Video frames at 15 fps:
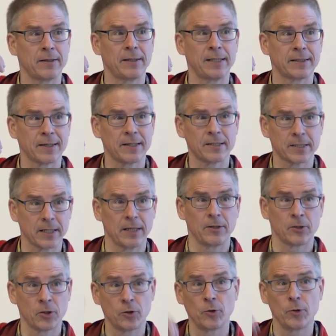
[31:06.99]
the
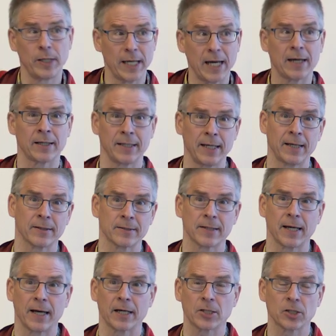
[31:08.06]
transcript to do the rna
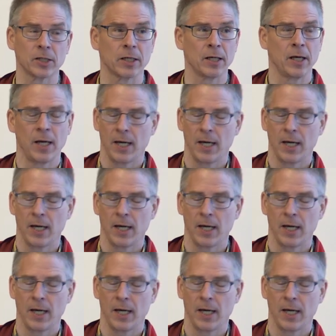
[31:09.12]
extraction